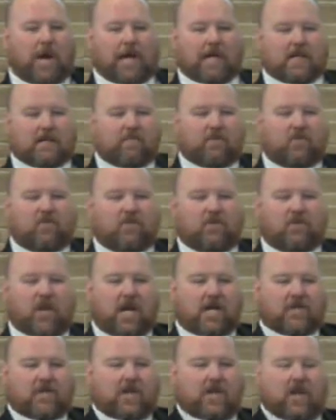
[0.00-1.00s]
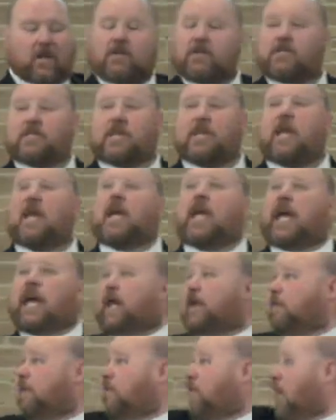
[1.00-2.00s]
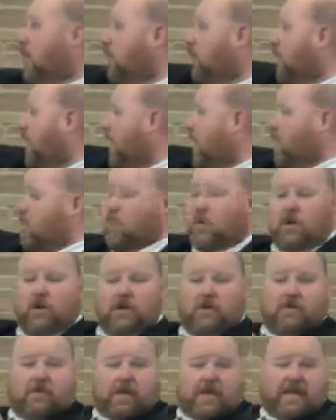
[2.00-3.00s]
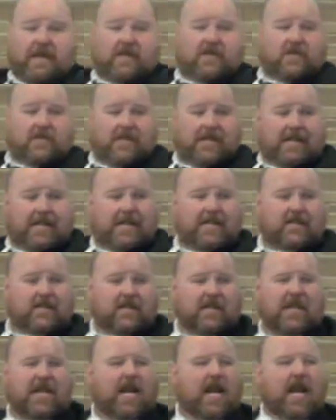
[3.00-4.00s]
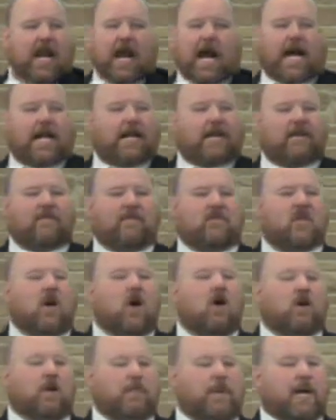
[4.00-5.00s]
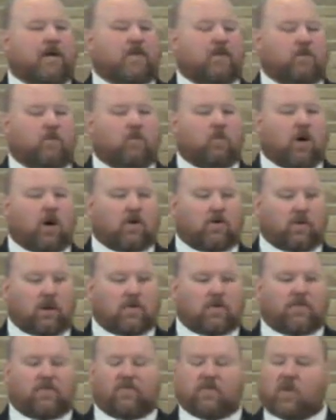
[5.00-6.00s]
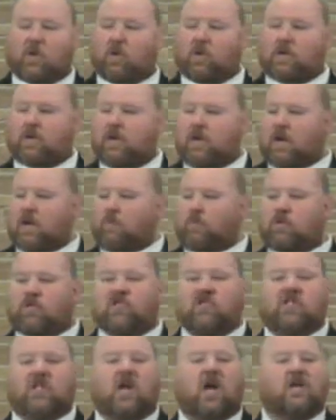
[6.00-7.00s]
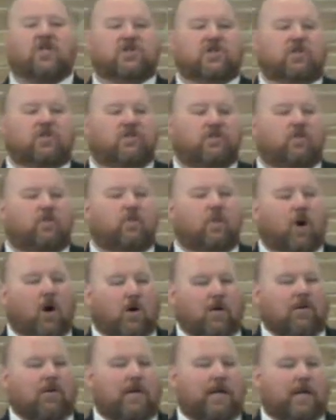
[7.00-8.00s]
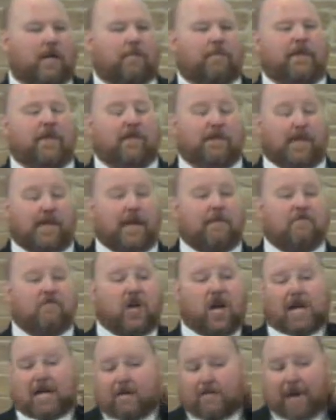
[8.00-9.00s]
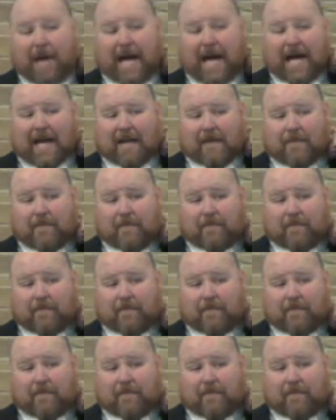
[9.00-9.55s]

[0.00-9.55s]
I just moved a trash can under and said, anyway, right over here, we're going to do this and this. And I didn't even talk about the water on the floor. We're sloshing through water in a building I'm trying to buy.